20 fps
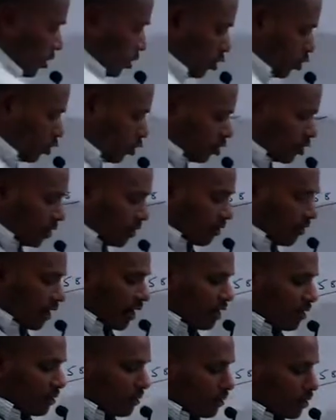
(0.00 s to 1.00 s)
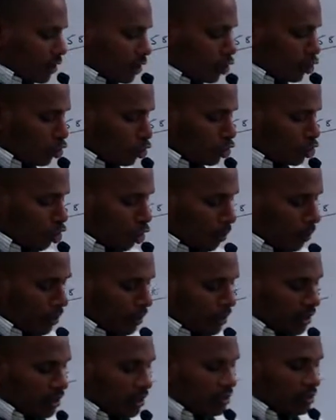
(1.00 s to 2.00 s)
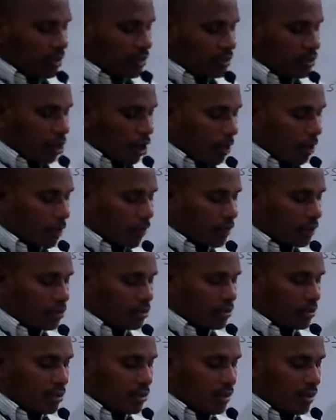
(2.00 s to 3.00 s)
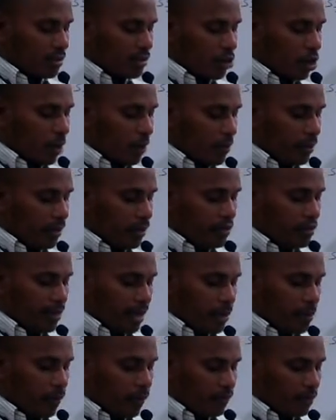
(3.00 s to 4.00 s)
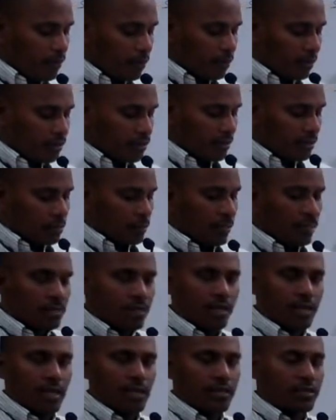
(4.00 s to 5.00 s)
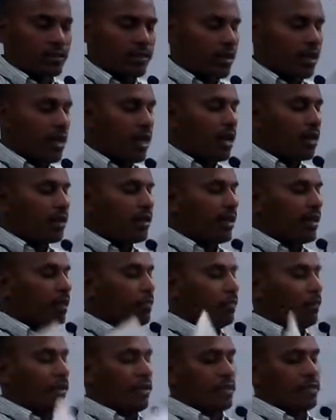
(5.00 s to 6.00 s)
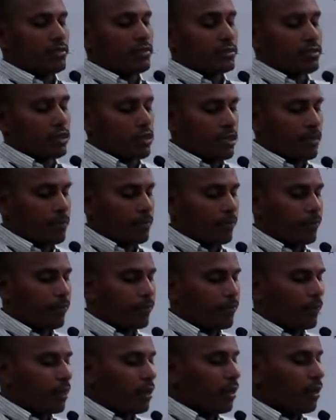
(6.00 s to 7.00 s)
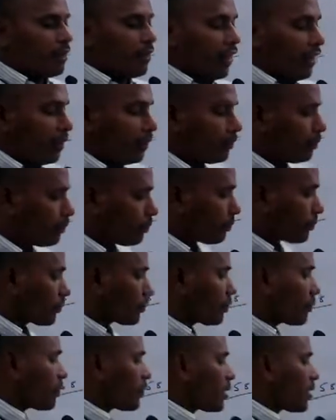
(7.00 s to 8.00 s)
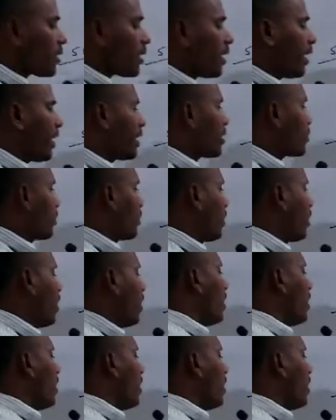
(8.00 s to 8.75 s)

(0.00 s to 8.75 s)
so the train due to stoppages the stoppages the stoppages time of the bus is mentioned as 10 minutes okay then next one